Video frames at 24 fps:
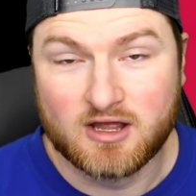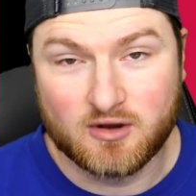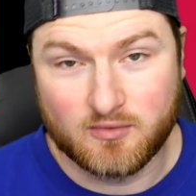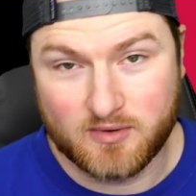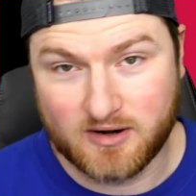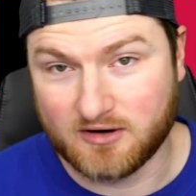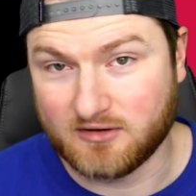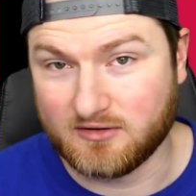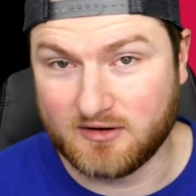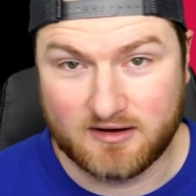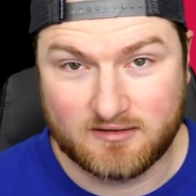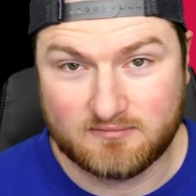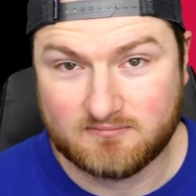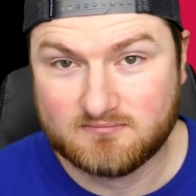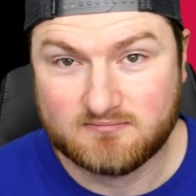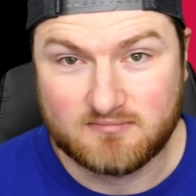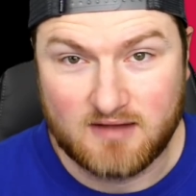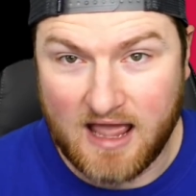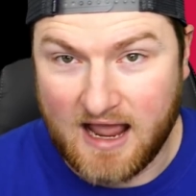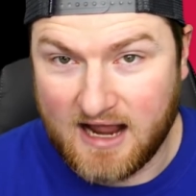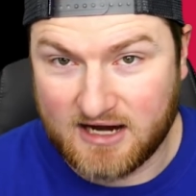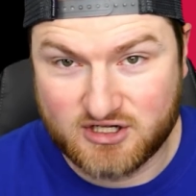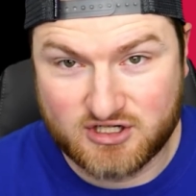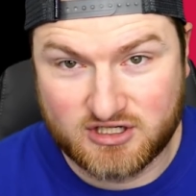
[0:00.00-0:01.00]
We don't
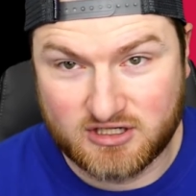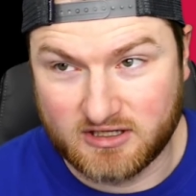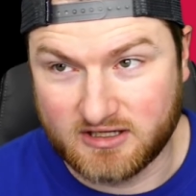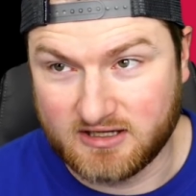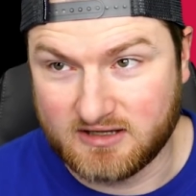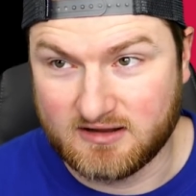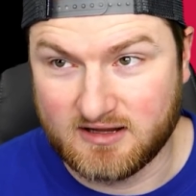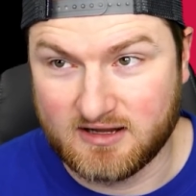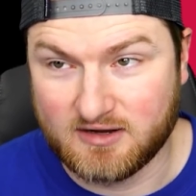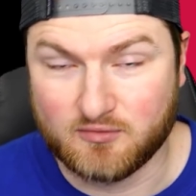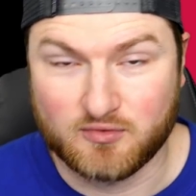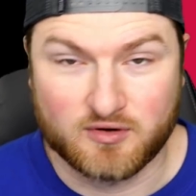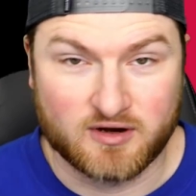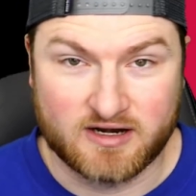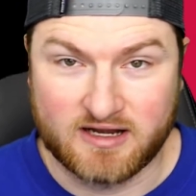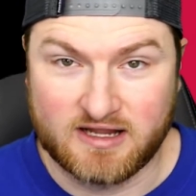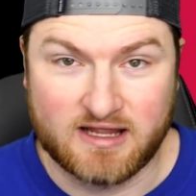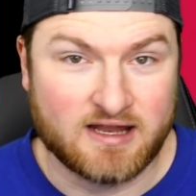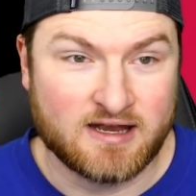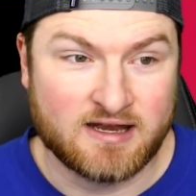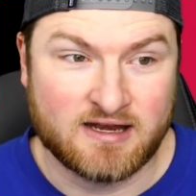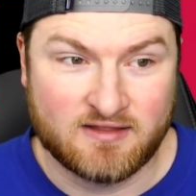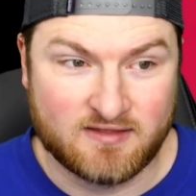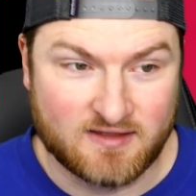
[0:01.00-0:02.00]
actually think we're going to
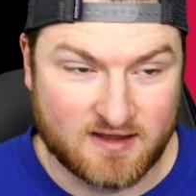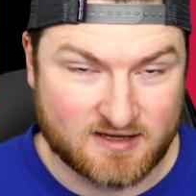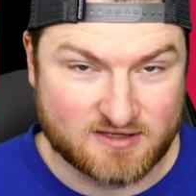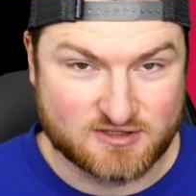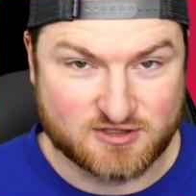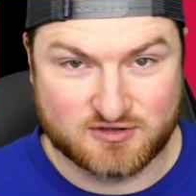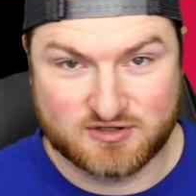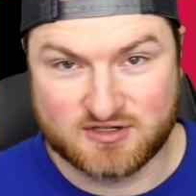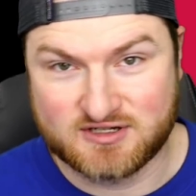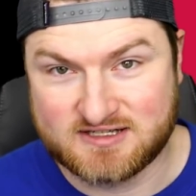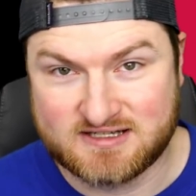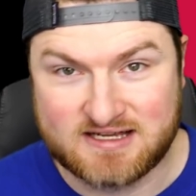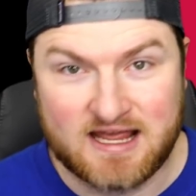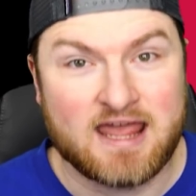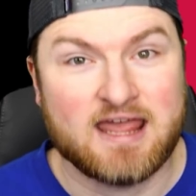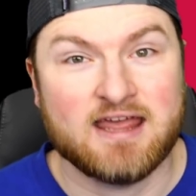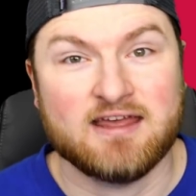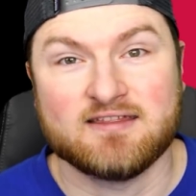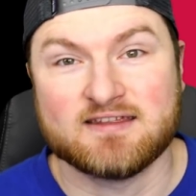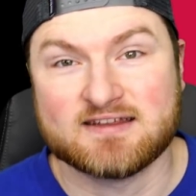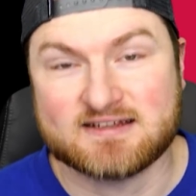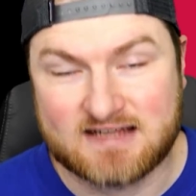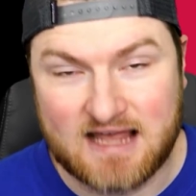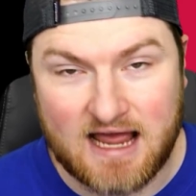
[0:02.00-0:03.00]
get anything. So just
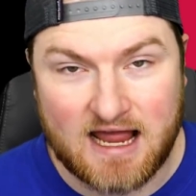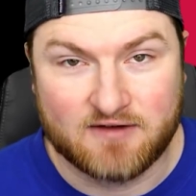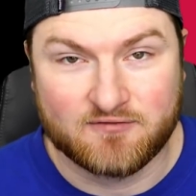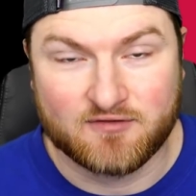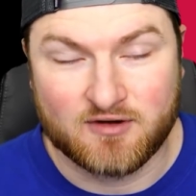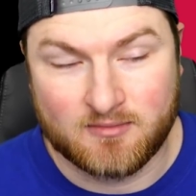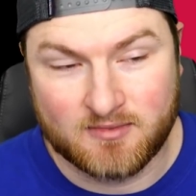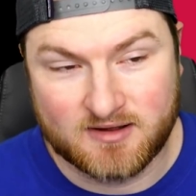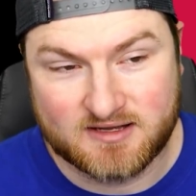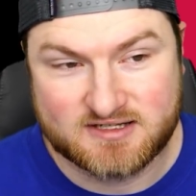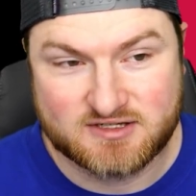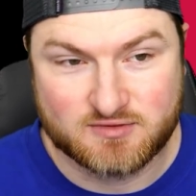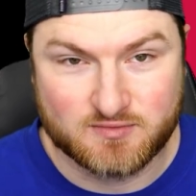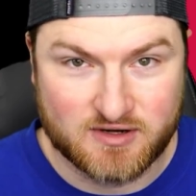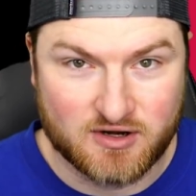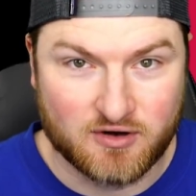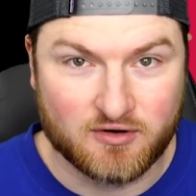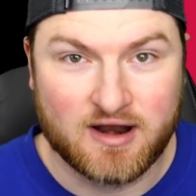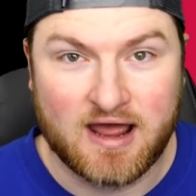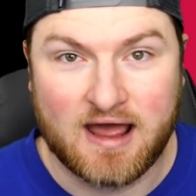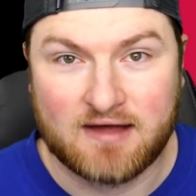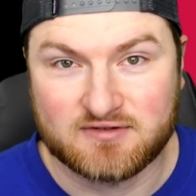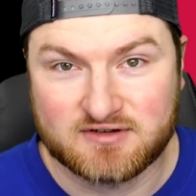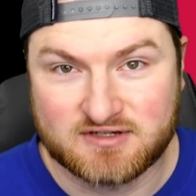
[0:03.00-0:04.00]
take this guy from us so we
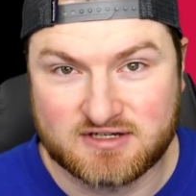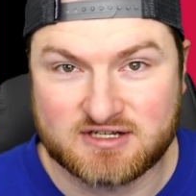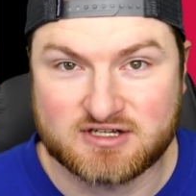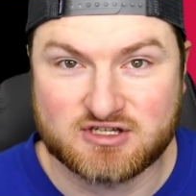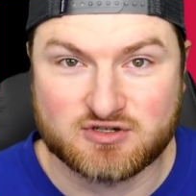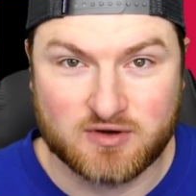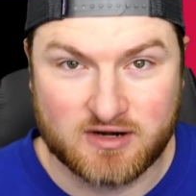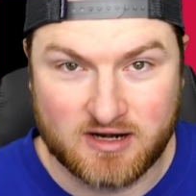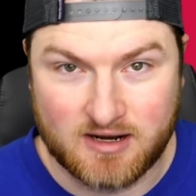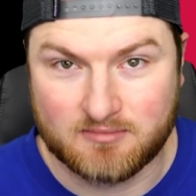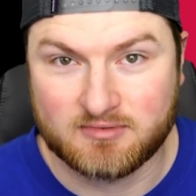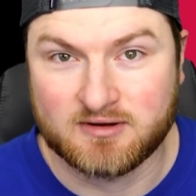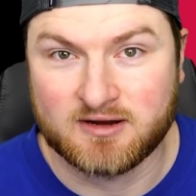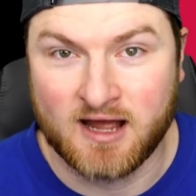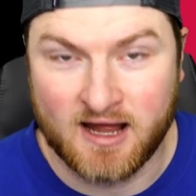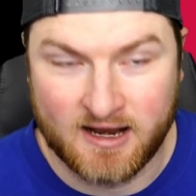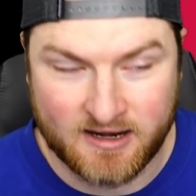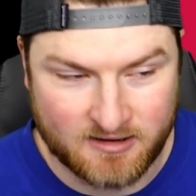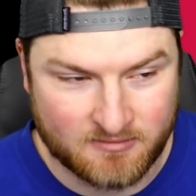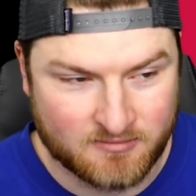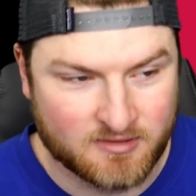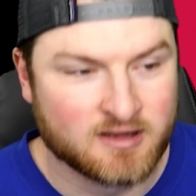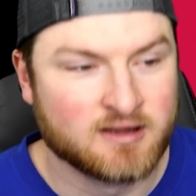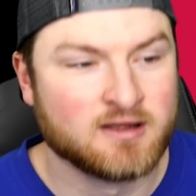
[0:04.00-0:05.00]
don't have to just straight up
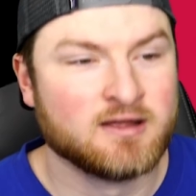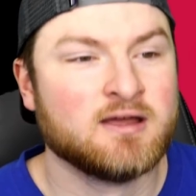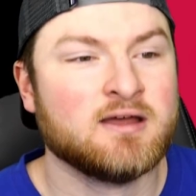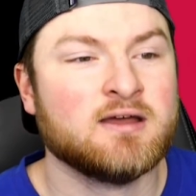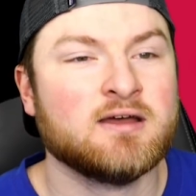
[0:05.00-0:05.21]
cut him.